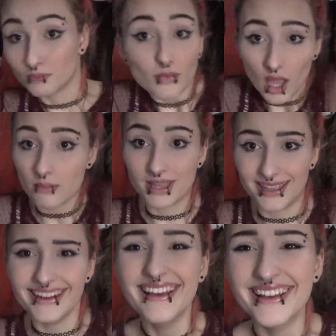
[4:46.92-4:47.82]
I mean,
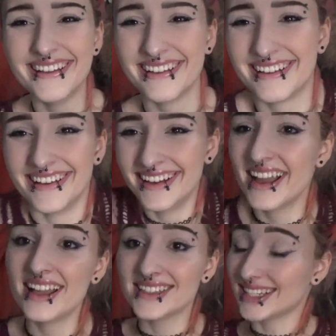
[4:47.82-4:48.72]

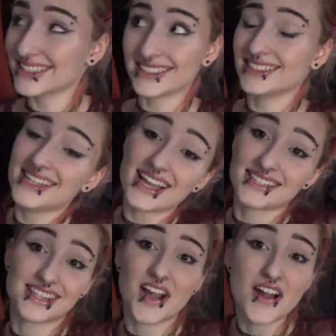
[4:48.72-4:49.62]
technically yes,
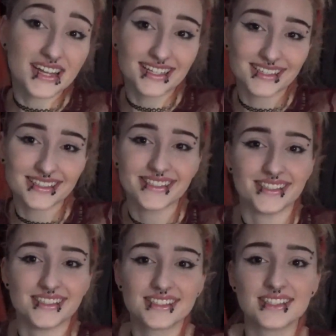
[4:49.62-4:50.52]
they are getting
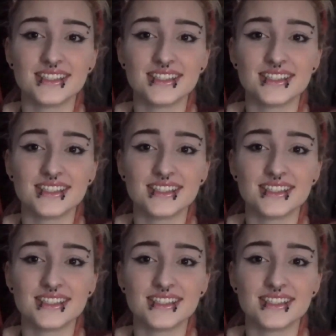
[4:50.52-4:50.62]
cleaned.